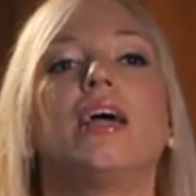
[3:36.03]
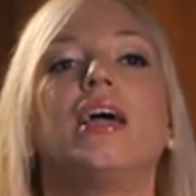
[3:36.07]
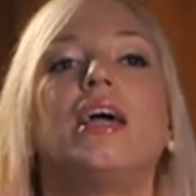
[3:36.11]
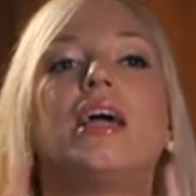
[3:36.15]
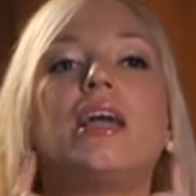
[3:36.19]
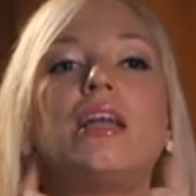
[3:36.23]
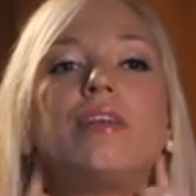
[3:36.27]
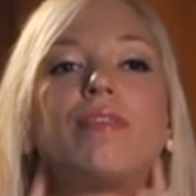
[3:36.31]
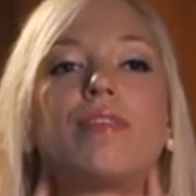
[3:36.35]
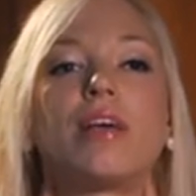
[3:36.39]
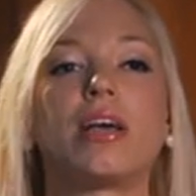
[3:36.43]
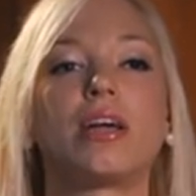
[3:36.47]

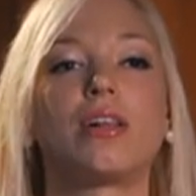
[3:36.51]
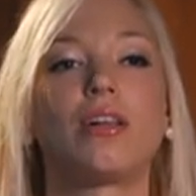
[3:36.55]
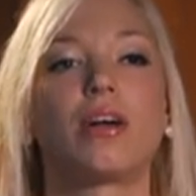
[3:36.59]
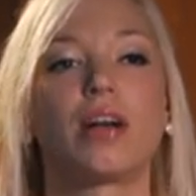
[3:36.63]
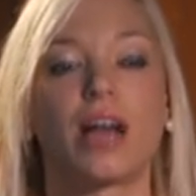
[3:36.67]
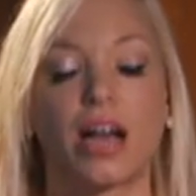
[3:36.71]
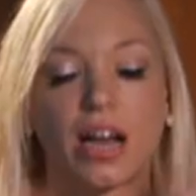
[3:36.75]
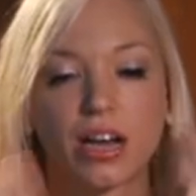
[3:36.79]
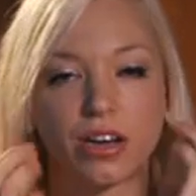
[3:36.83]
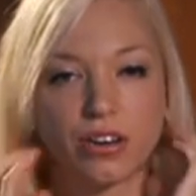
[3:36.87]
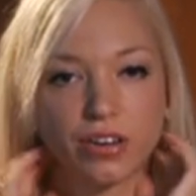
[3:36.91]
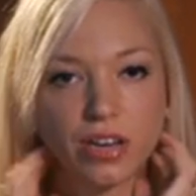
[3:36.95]
And if they clog
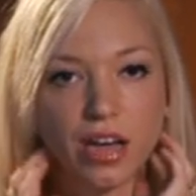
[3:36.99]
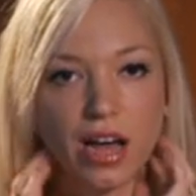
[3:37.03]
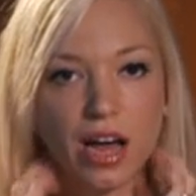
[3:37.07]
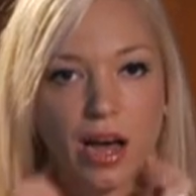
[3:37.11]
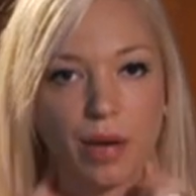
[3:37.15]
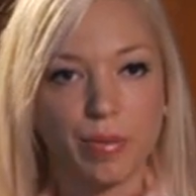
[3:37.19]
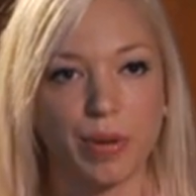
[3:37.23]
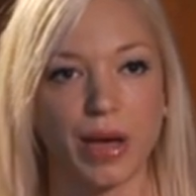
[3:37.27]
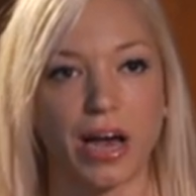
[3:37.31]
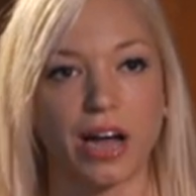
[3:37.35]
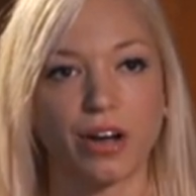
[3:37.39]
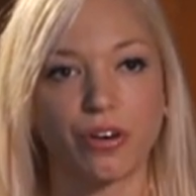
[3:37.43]

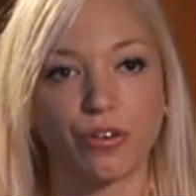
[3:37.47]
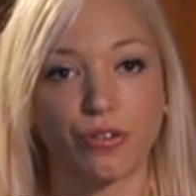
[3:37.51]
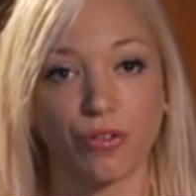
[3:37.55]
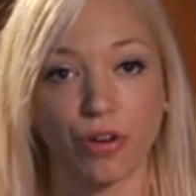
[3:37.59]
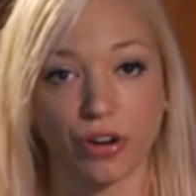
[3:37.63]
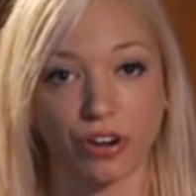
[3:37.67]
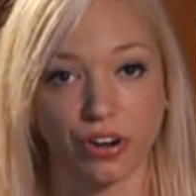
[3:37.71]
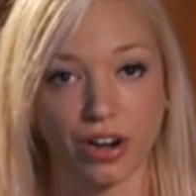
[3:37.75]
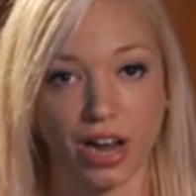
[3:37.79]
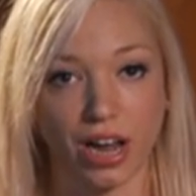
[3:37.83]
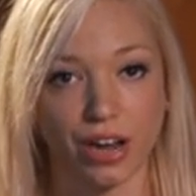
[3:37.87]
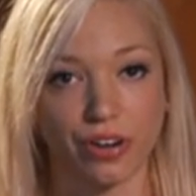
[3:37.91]
up our
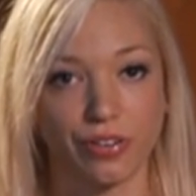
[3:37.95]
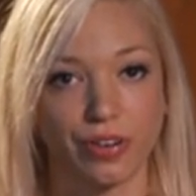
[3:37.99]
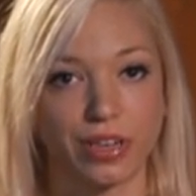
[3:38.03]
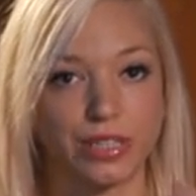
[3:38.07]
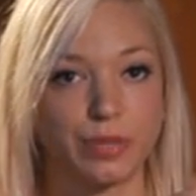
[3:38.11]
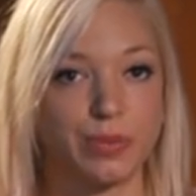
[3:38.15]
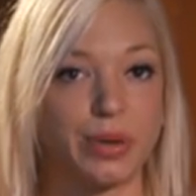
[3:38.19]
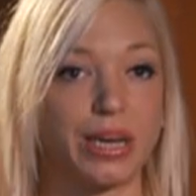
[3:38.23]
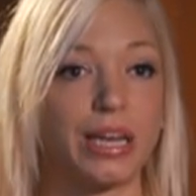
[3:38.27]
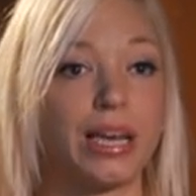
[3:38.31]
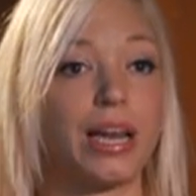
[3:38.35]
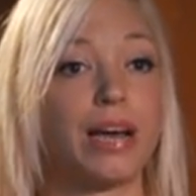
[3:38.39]
carotid arteries,
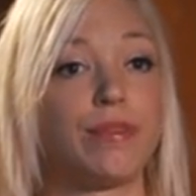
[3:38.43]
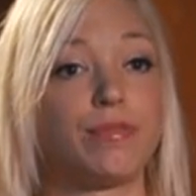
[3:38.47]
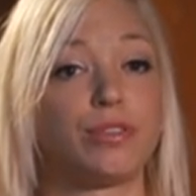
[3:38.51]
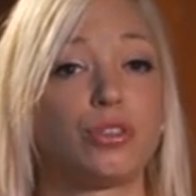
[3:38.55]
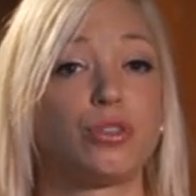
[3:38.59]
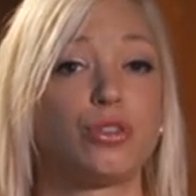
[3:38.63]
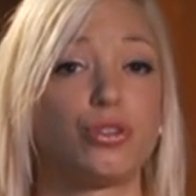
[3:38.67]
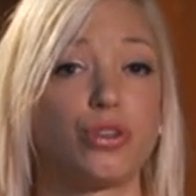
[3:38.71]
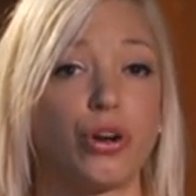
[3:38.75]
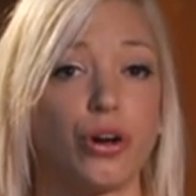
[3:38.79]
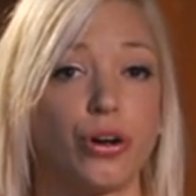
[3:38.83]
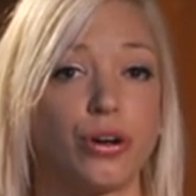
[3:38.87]
we can have a
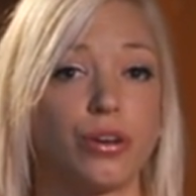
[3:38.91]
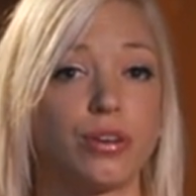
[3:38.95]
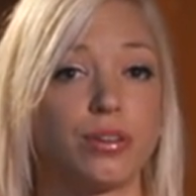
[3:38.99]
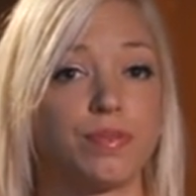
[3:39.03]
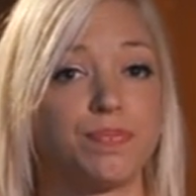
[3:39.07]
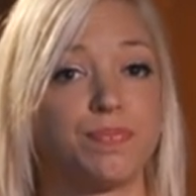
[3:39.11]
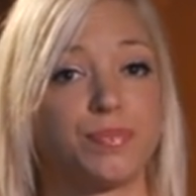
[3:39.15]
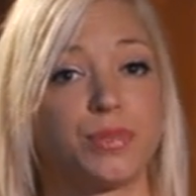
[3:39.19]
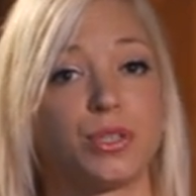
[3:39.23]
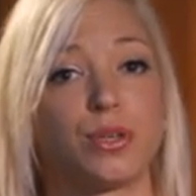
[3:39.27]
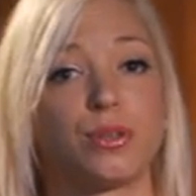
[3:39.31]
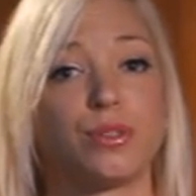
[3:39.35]
stroke.
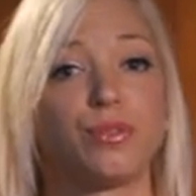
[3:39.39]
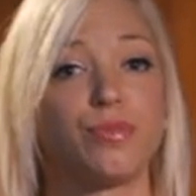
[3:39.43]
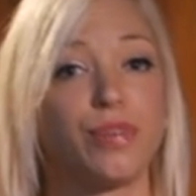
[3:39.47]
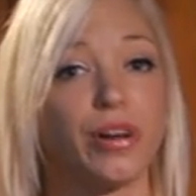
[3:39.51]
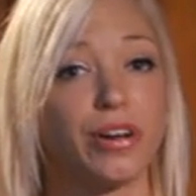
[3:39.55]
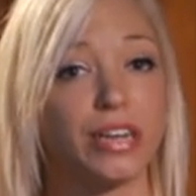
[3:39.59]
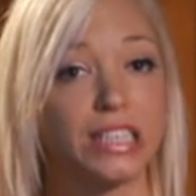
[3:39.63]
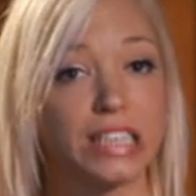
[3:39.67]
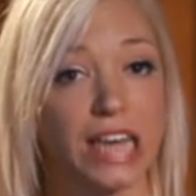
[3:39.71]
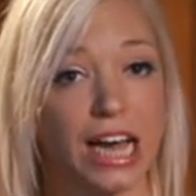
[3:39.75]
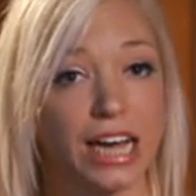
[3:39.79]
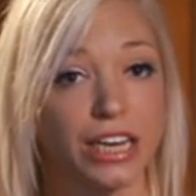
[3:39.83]
So it's
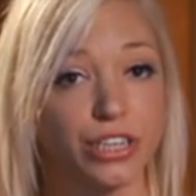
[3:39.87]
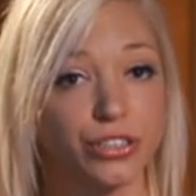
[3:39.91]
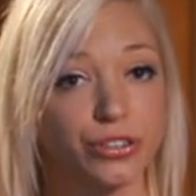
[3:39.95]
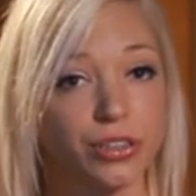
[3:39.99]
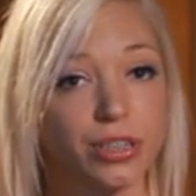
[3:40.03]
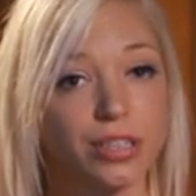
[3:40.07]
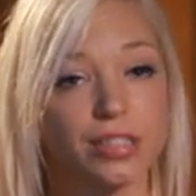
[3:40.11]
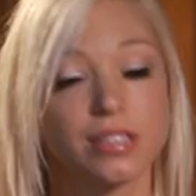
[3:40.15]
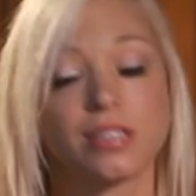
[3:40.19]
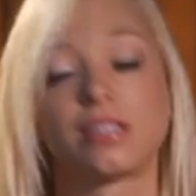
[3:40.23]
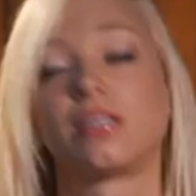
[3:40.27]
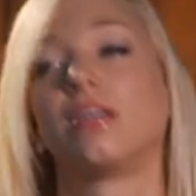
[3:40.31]
very
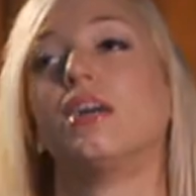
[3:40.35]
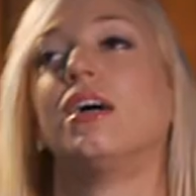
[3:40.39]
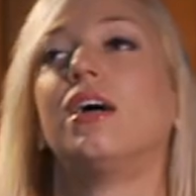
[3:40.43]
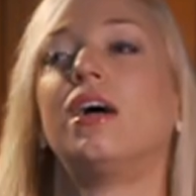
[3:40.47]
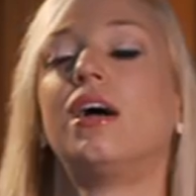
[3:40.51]
dangerous.